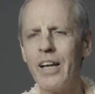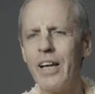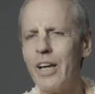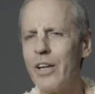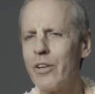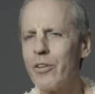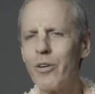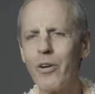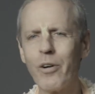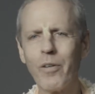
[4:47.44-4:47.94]

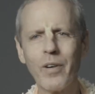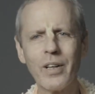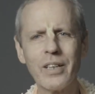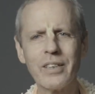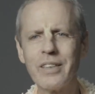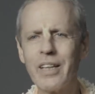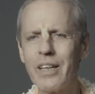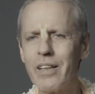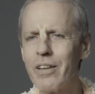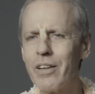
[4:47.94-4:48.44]
And Guru
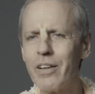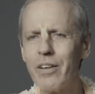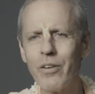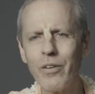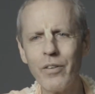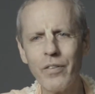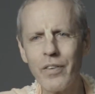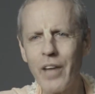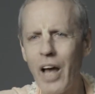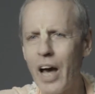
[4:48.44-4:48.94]
Maharaj said, you
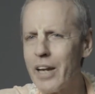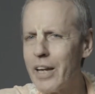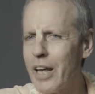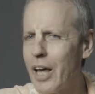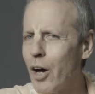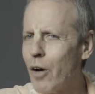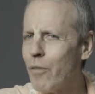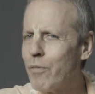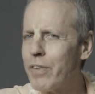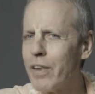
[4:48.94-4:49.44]
will not
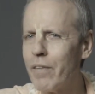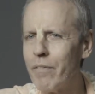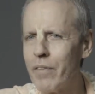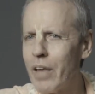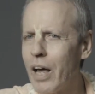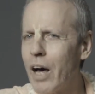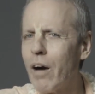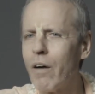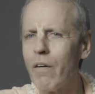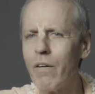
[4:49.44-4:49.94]
help them
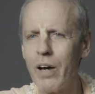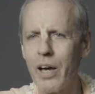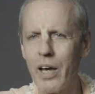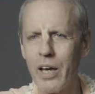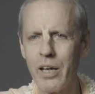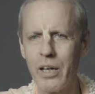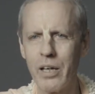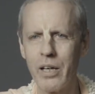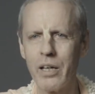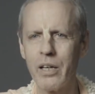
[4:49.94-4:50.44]
that
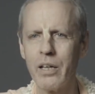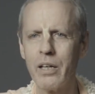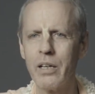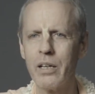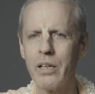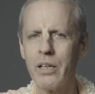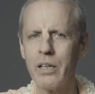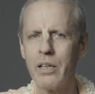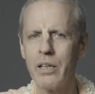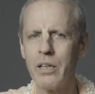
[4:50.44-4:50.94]
way.
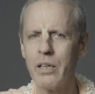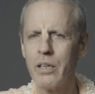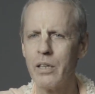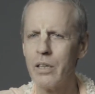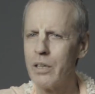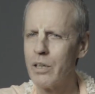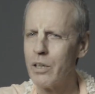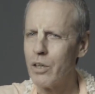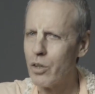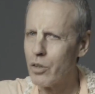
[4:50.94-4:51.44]

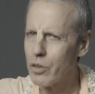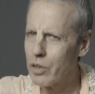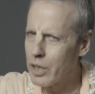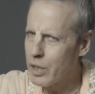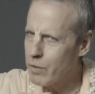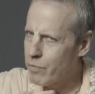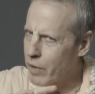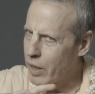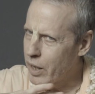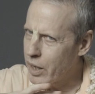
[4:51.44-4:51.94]

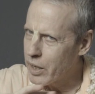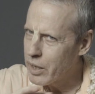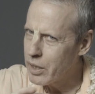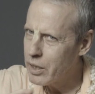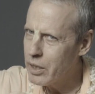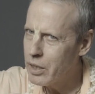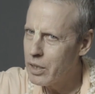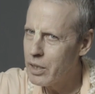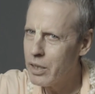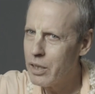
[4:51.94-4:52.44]
Only
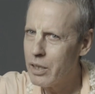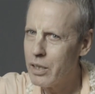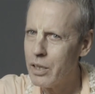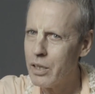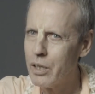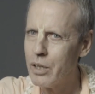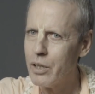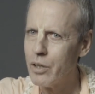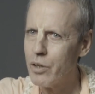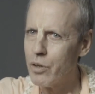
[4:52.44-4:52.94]
by
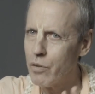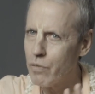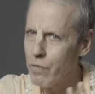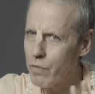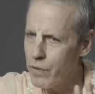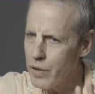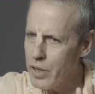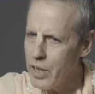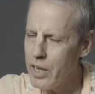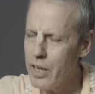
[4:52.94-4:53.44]

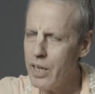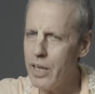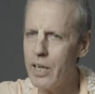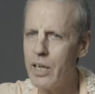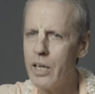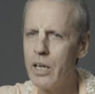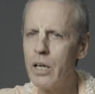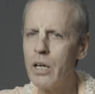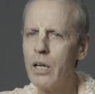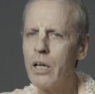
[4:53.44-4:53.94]

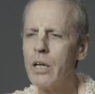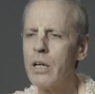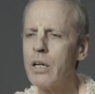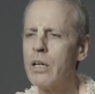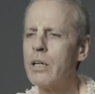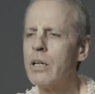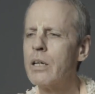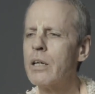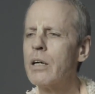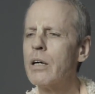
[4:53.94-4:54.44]

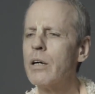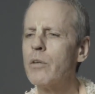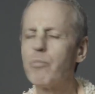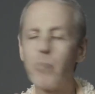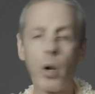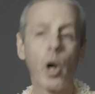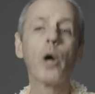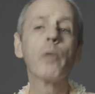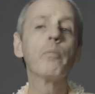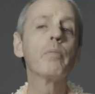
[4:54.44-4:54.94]

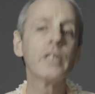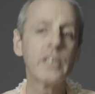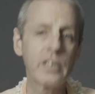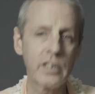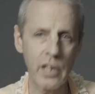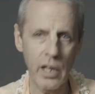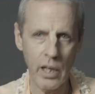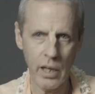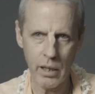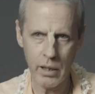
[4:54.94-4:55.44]

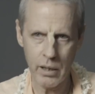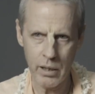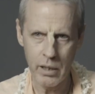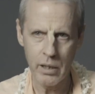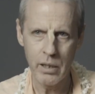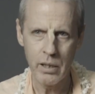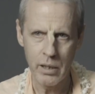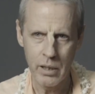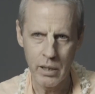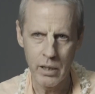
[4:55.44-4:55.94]
repurposing
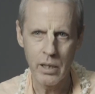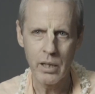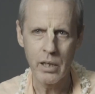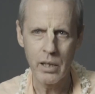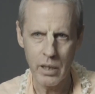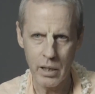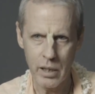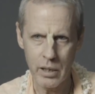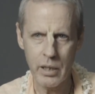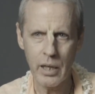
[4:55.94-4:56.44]

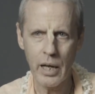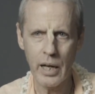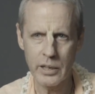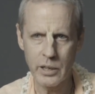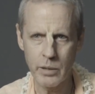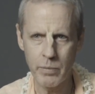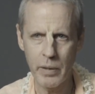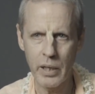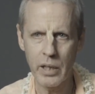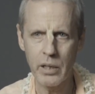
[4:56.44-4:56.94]

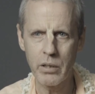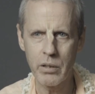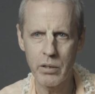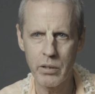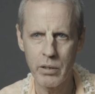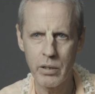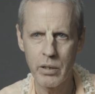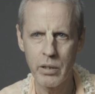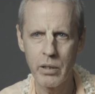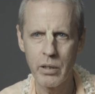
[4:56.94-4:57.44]
attachment
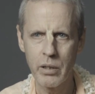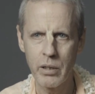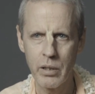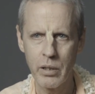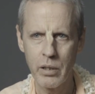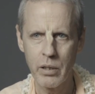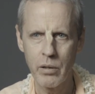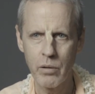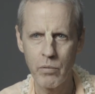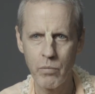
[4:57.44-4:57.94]

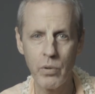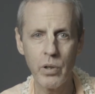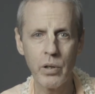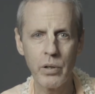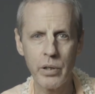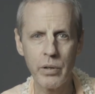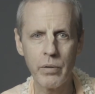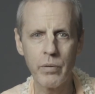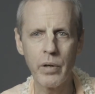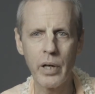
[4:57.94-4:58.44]
will
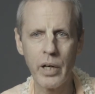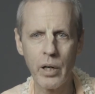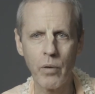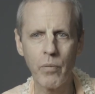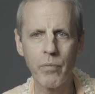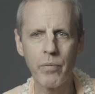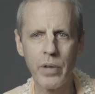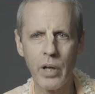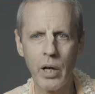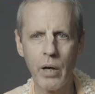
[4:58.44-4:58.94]
you
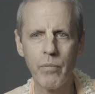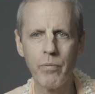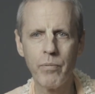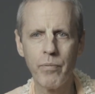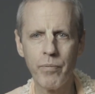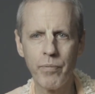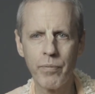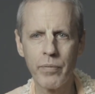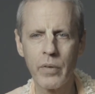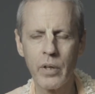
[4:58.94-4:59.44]
help them,
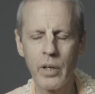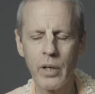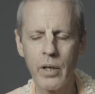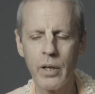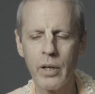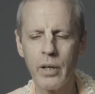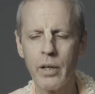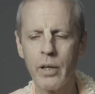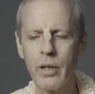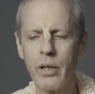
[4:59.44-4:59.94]

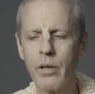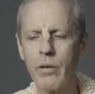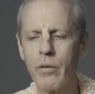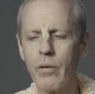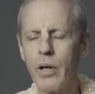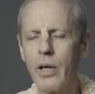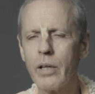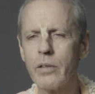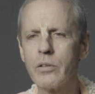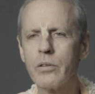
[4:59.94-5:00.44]

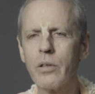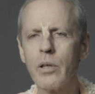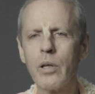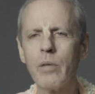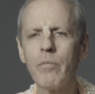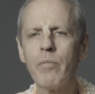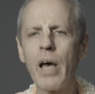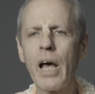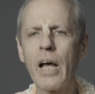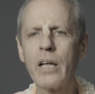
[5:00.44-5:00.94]
right? So the
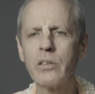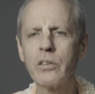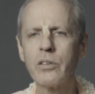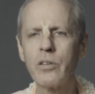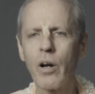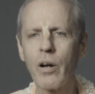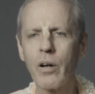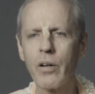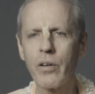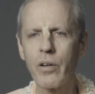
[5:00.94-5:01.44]
man
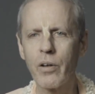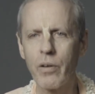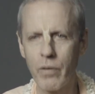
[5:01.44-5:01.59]
started to